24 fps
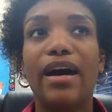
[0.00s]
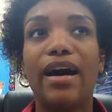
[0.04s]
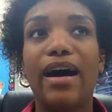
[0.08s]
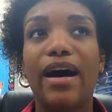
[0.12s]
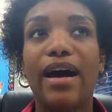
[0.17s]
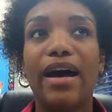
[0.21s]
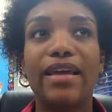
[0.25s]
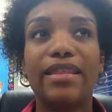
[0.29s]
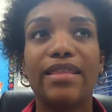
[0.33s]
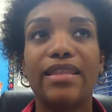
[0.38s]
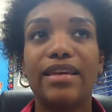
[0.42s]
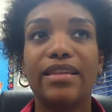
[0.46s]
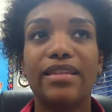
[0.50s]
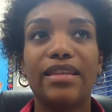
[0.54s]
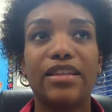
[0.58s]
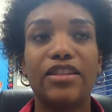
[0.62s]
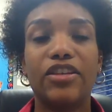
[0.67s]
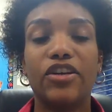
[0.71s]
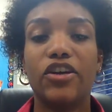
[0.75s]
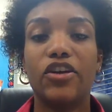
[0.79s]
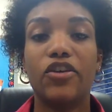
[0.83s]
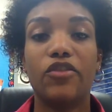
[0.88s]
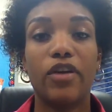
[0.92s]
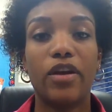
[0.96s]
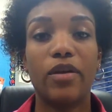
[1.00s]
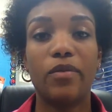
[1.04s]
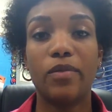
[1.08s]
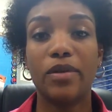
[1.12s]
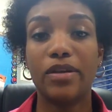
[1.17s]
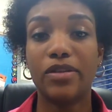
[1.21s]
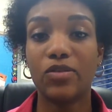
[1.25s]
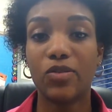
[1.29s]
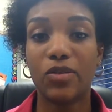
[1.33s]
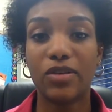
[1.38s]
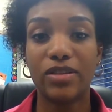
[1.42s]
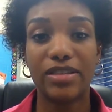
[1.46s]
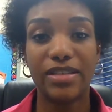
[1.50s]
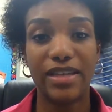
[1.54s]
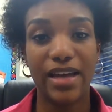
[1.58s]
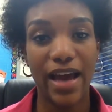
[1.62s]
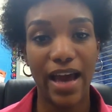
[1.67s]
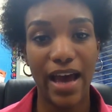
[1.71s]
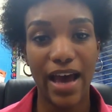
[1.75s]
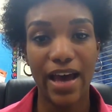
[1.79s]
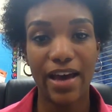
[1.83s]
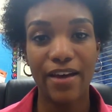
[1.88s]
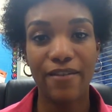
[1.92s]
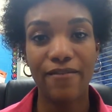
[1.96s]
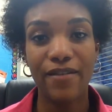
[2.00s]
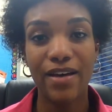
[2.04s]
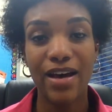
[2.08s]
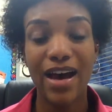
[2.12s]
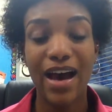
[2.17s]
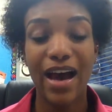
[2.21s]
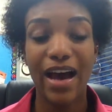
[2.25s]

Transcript: I think that they're a great resource to have.